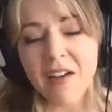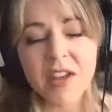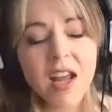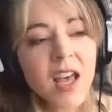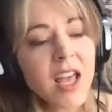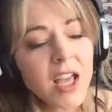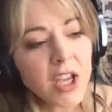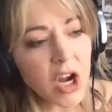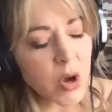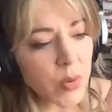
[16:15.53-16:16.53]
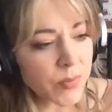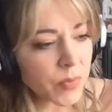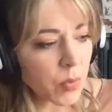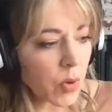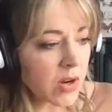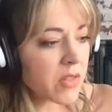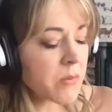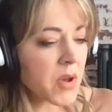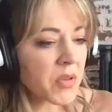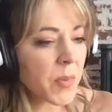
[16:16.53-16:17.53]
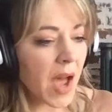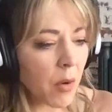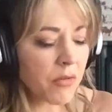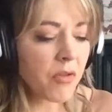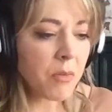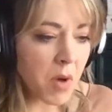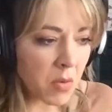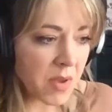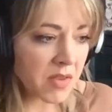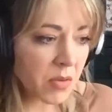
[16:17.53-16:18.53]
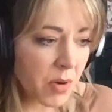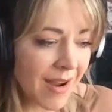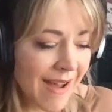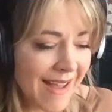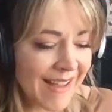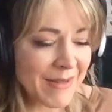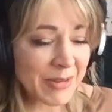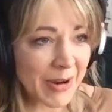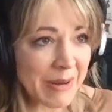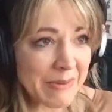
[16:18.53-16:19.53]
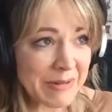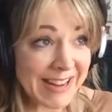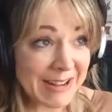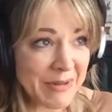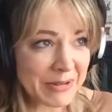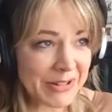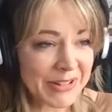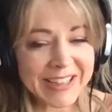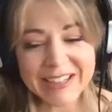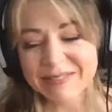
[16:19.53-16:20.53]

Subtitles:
And, you know, one of the most powerful moments where I'm sorry, I'm going to get emotional here.